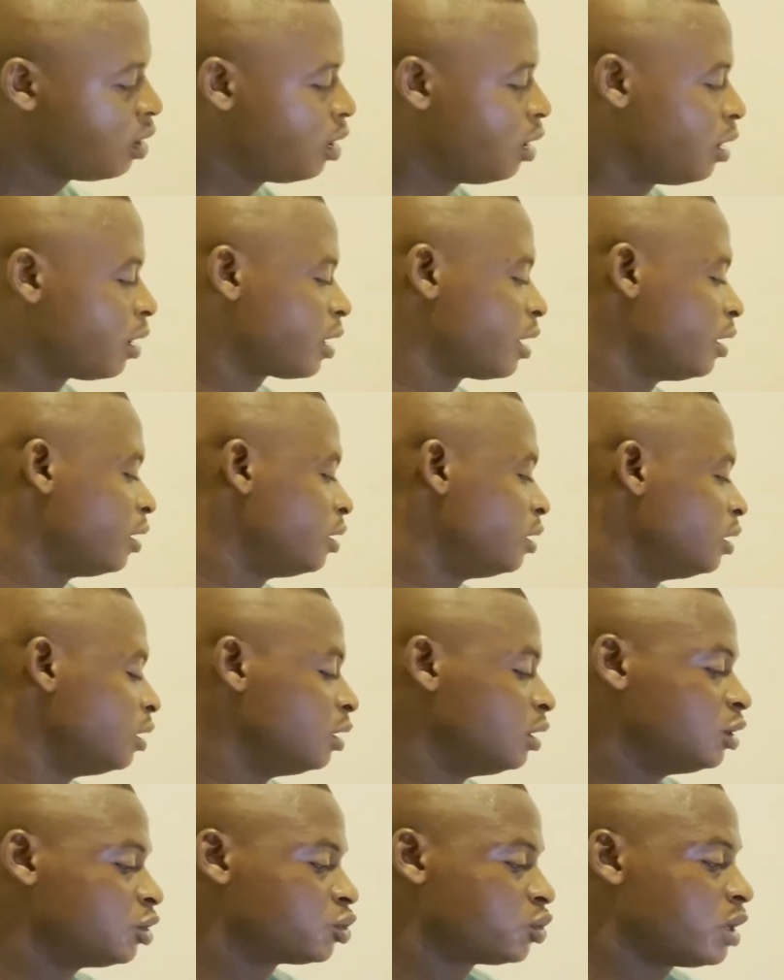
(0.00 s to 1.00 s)
Okay,
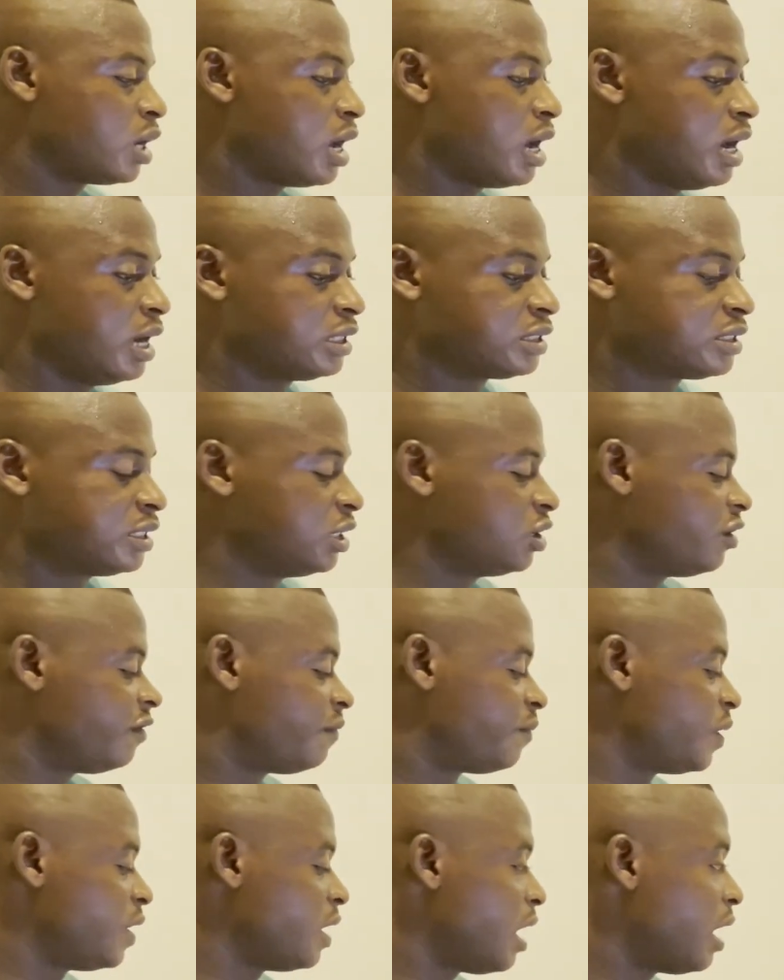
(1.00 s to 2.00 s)
so the high stage
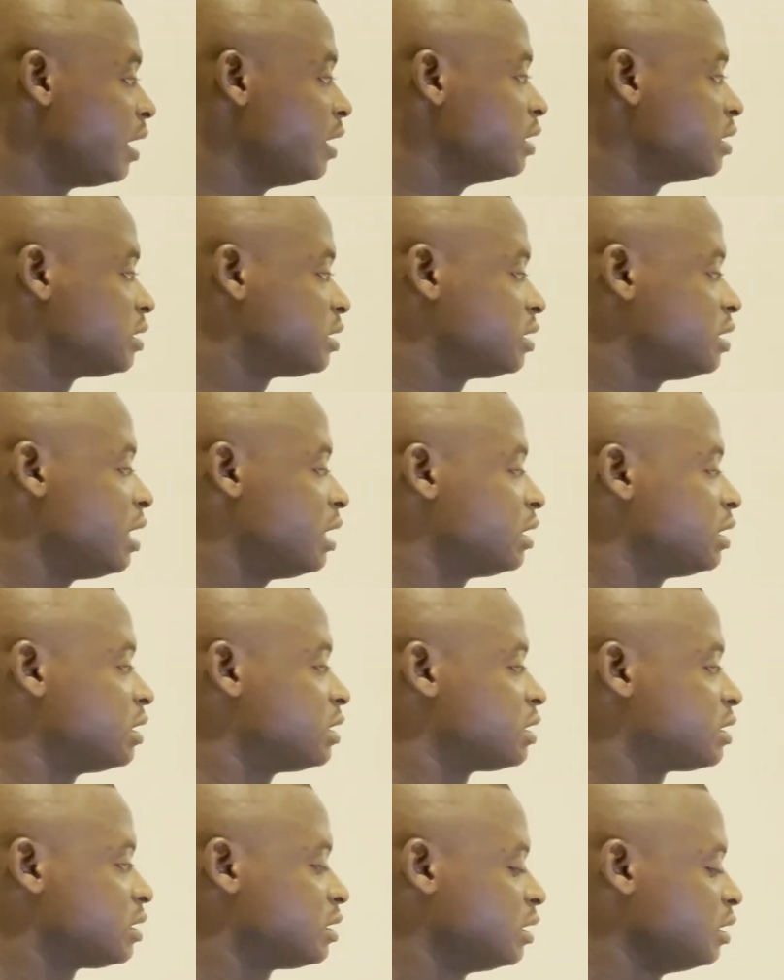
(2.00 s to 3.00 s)
of PIH, that
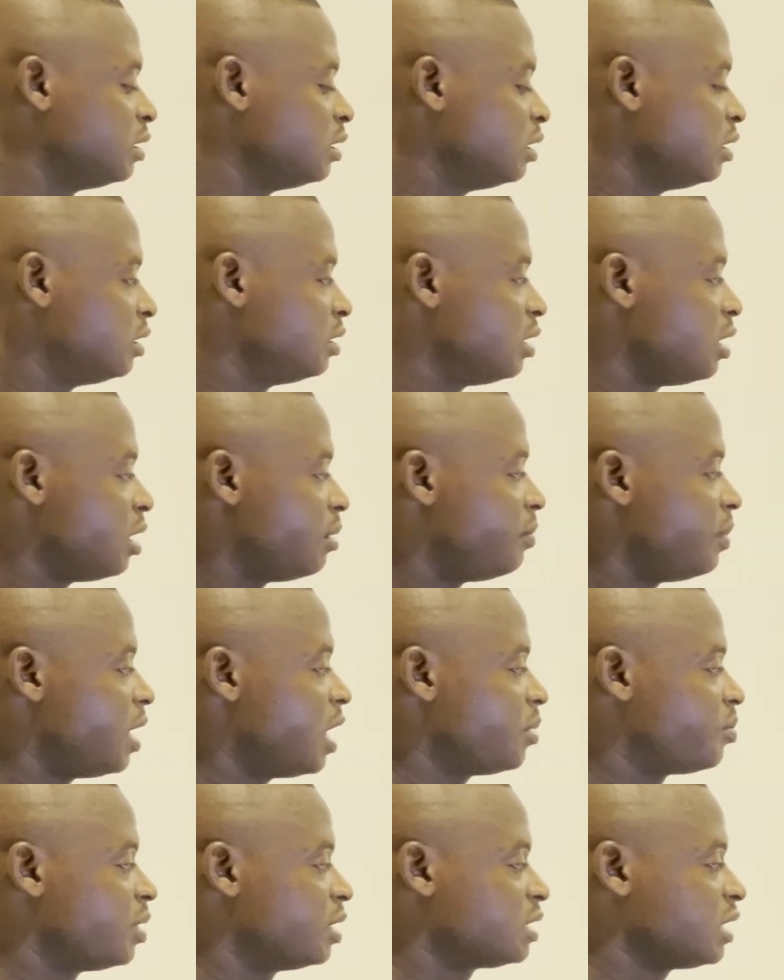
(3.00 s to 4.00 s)
is the
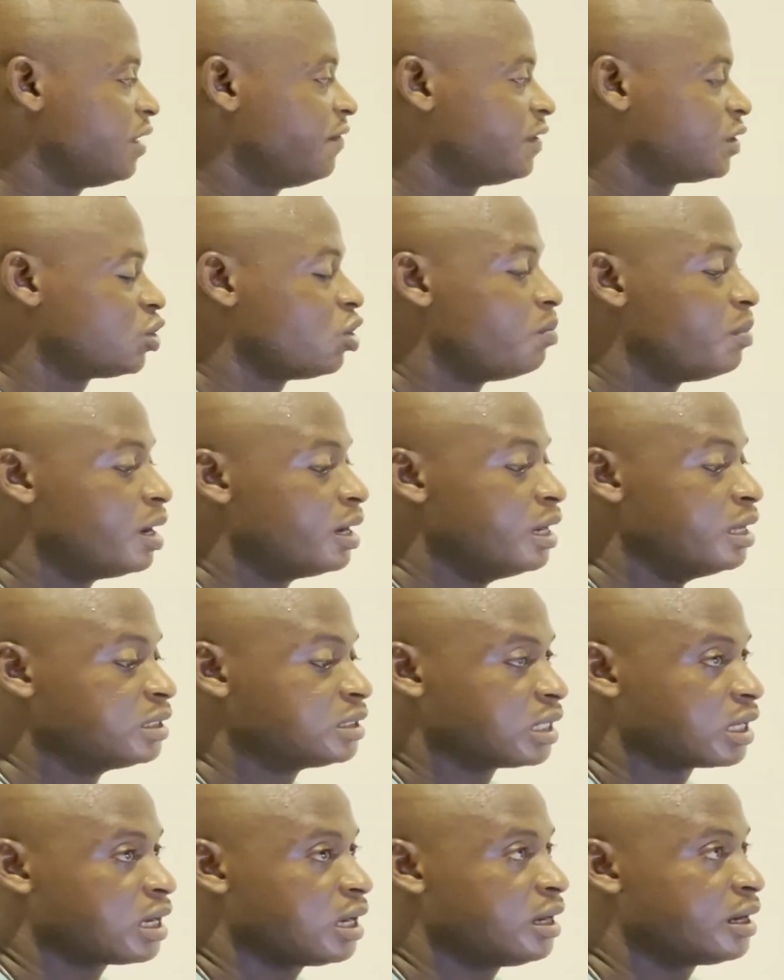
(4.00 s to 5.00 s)
blood pressure, if it's not managed,
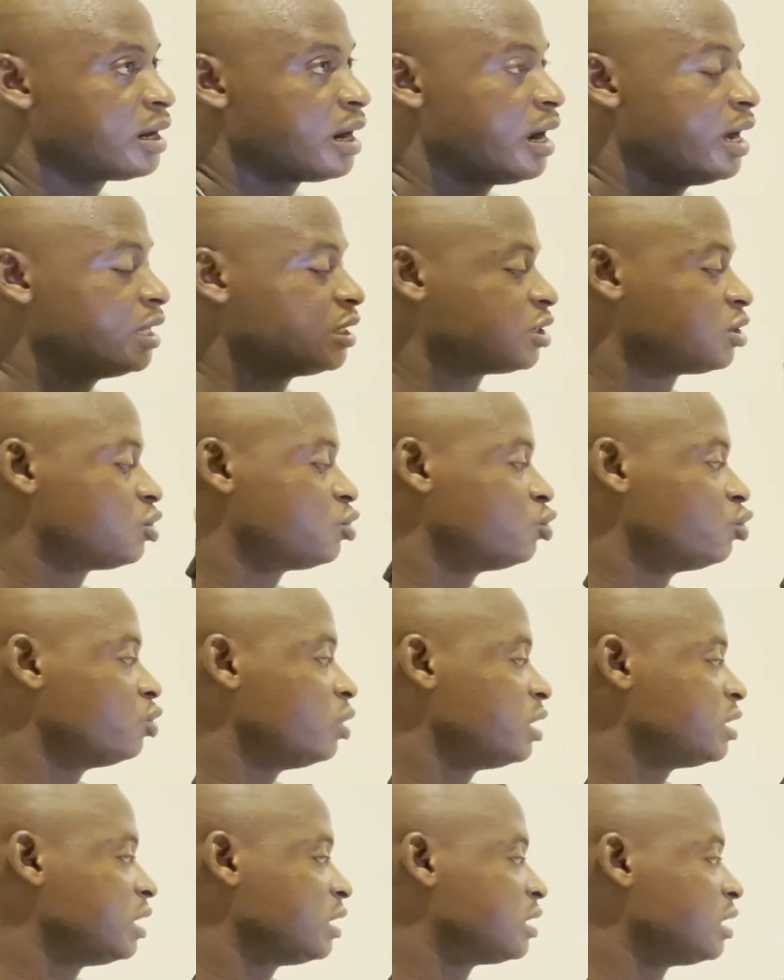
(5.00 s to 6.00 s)
it can rise to
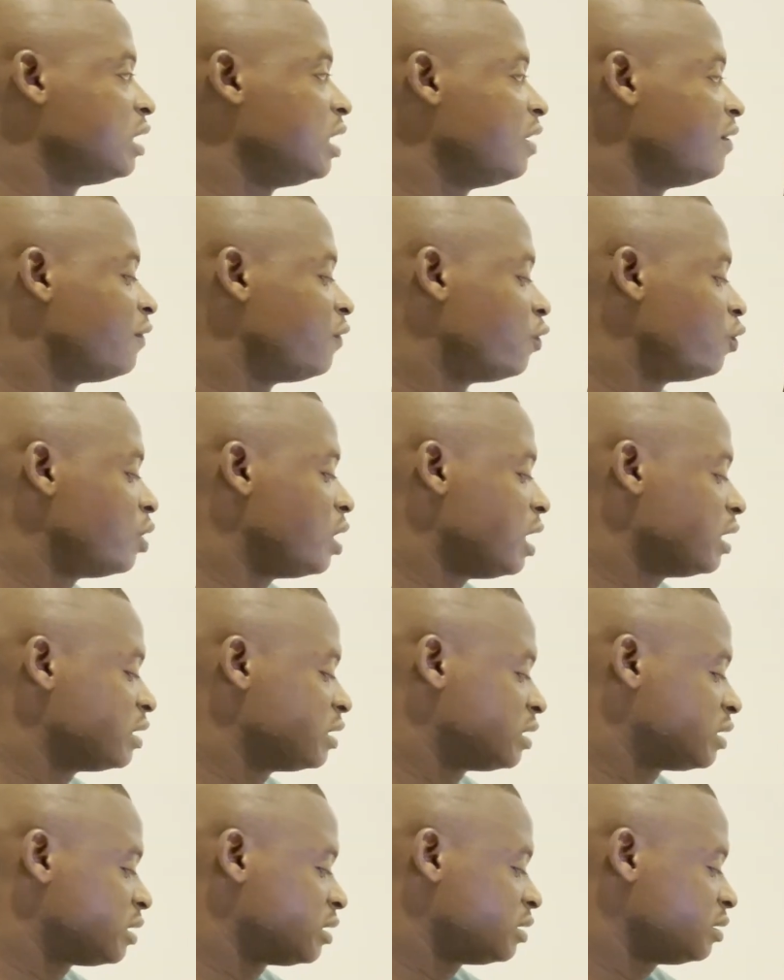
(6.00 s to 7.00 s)
a certain level that
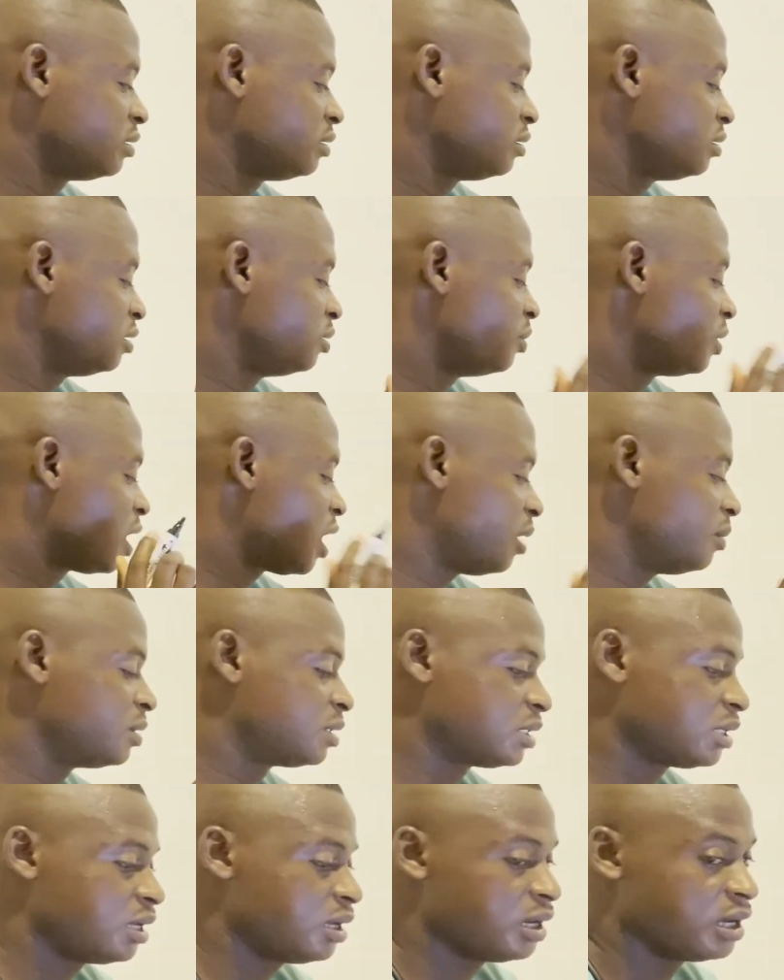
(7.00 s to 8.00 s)
it
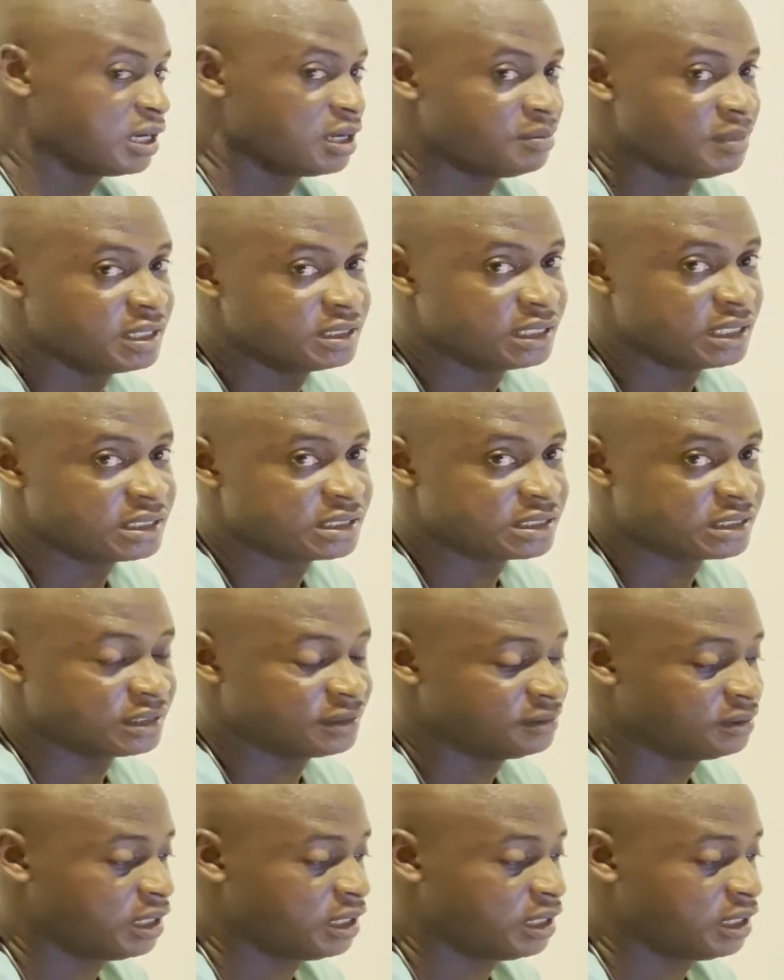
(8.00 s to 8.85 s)
becomes an emergency.